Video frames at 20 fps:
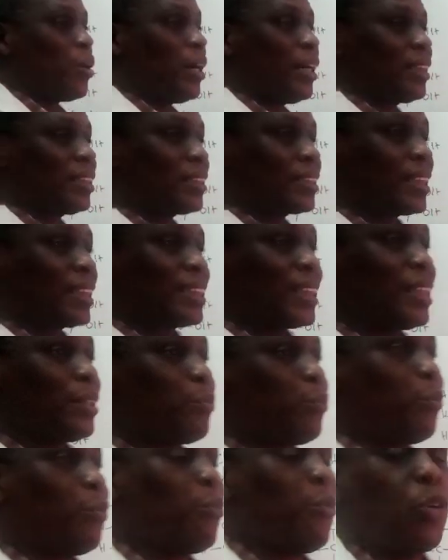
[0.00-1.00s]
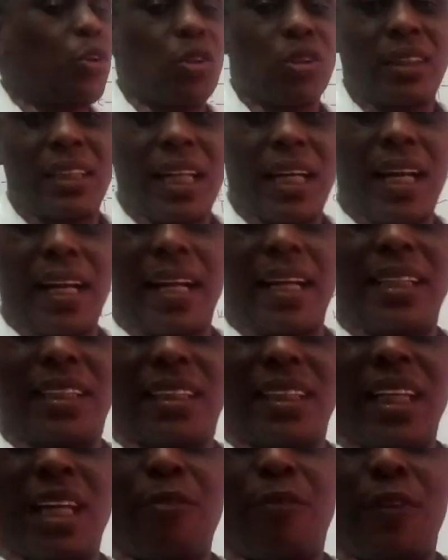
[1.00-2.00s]
certain monosaccharides.
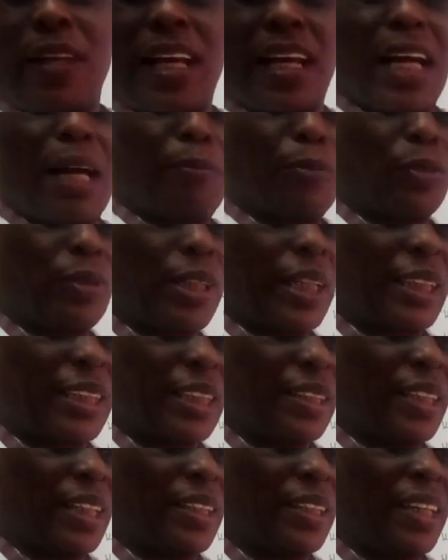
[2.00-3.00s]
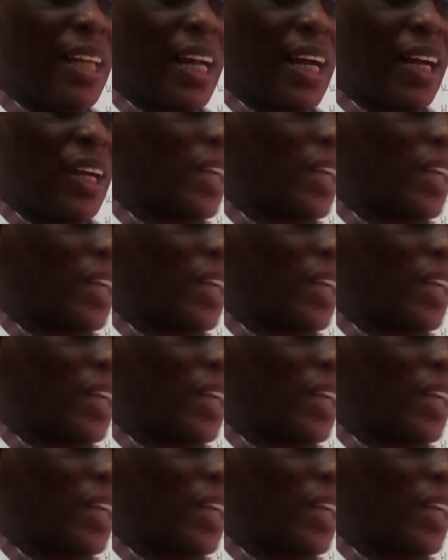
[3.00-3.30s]
If they come together, then they are